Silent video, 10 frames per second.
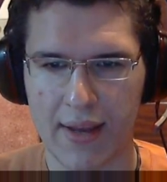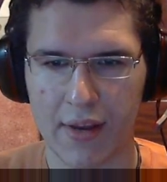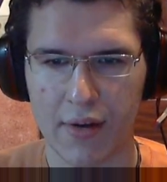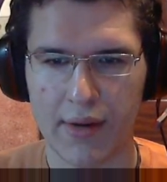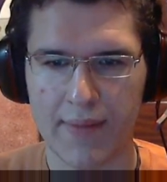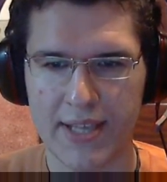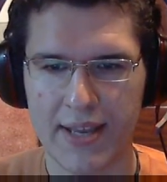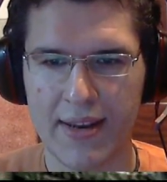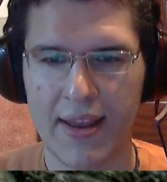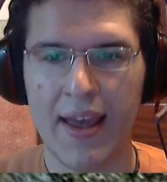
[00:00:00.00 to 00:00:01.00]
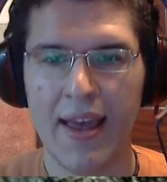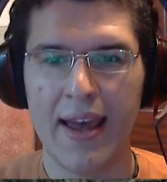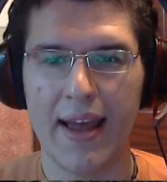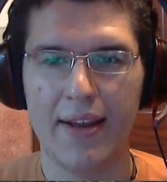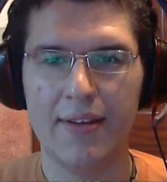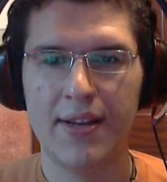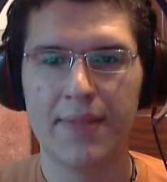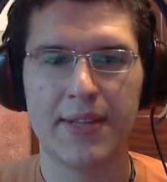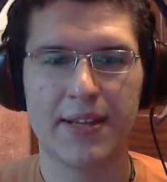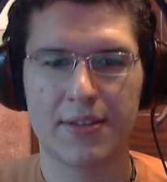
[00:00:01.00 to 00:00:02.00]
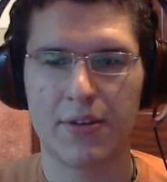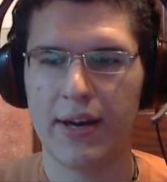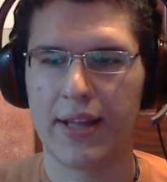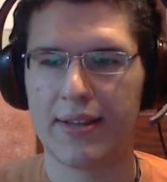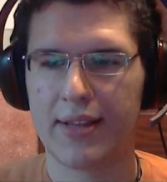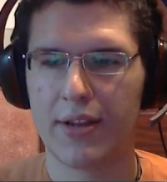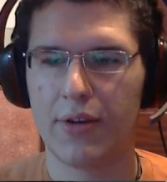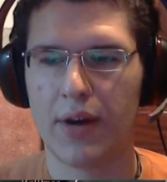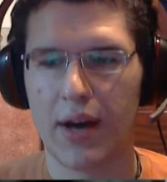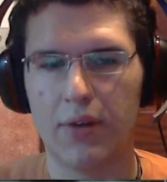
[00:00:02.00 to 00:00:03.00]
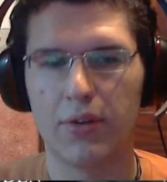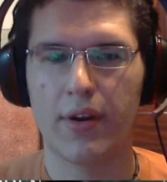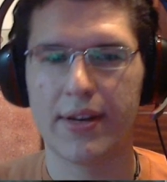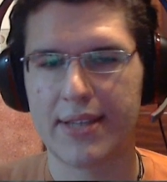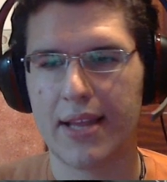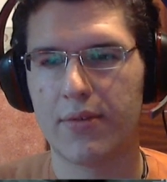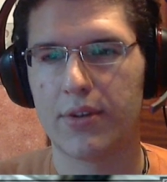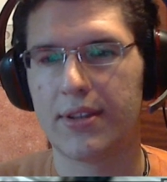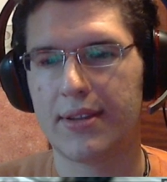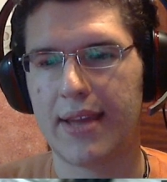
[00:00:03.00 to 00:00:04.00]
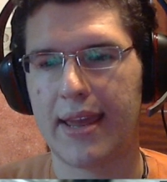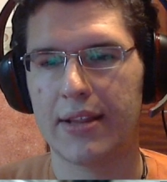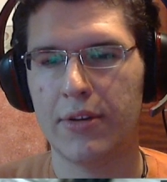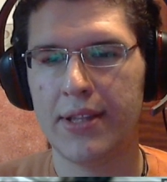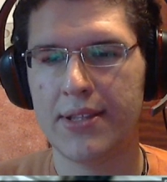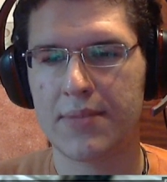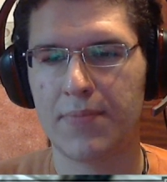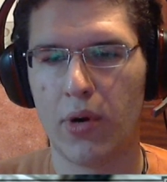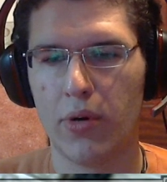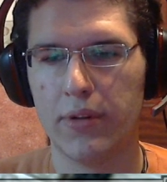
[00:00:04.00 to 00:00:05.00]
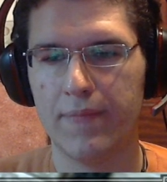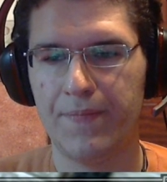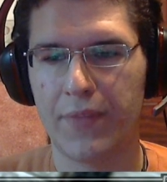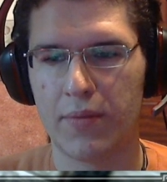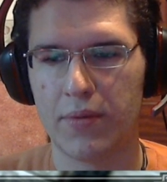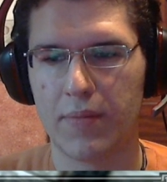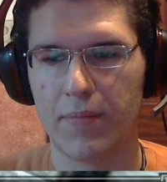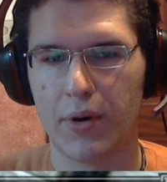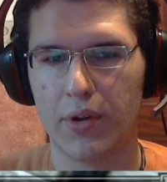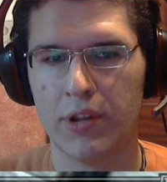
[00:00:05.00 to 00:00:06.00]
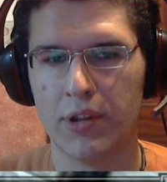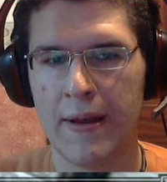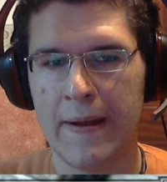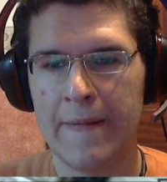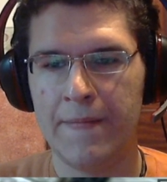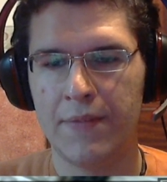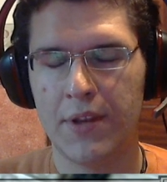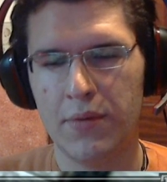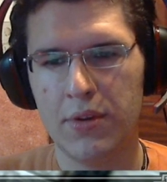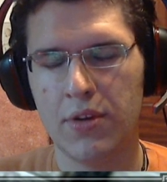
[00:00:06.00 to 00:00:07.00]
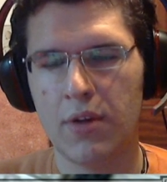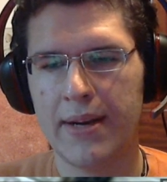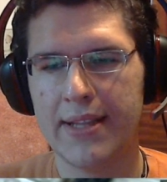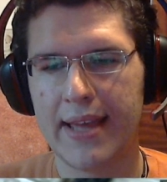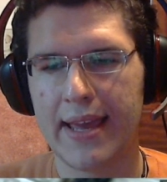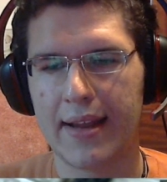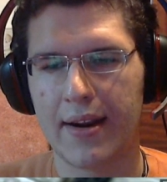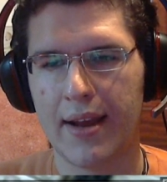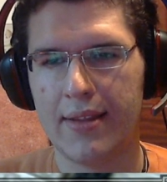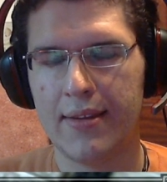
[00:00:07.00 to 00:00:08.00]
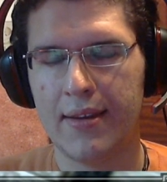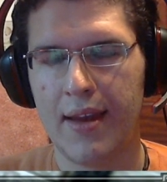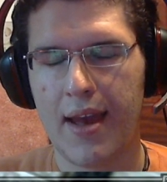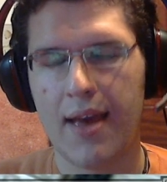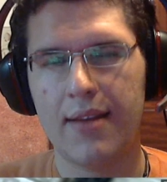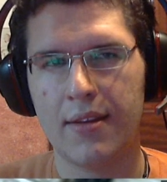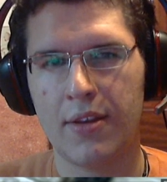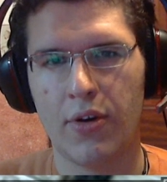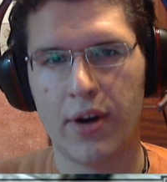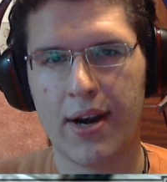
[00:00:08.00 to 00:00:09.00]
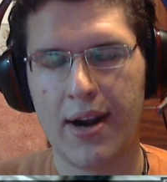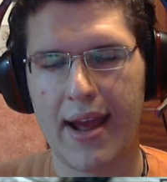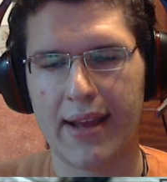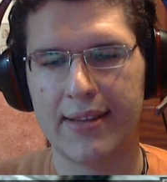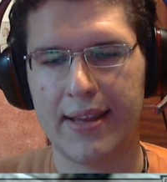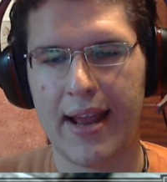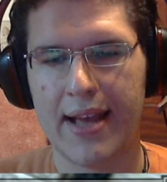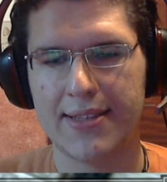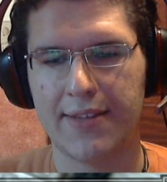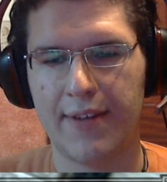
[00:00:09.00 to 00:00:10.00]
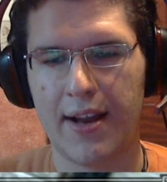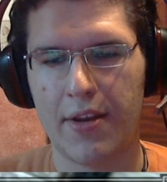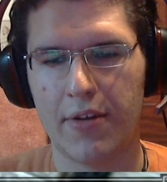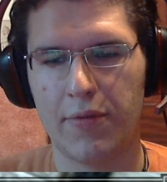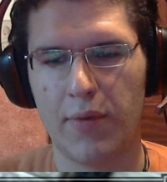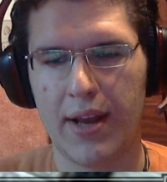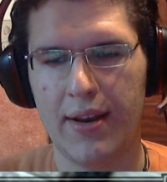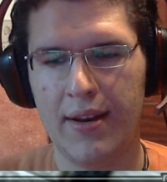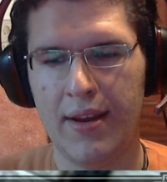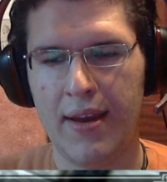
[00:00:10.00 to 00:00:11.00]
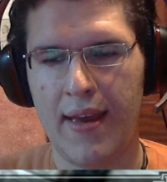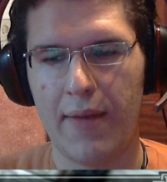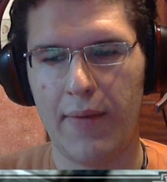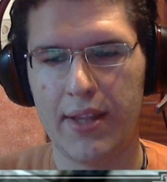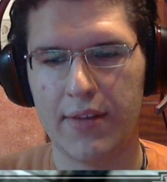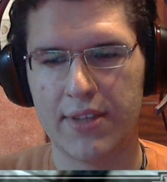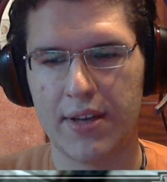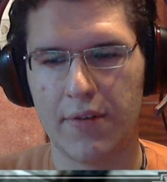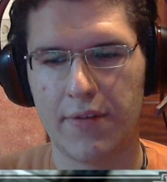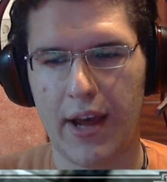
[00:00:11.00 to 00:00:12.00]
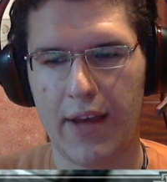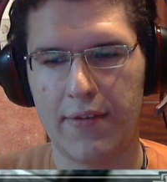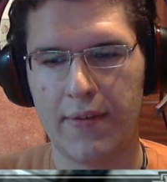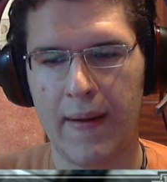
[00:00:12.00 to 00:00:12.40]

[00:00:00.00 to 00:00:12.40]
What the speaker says: You know what I'm saying? And now let me just go ahead and tell you how do you understand what to take. Look at this bowl, wooden bowl. You would normally take it, right? And you're correct. It has the value of 1 and weight of 0.5.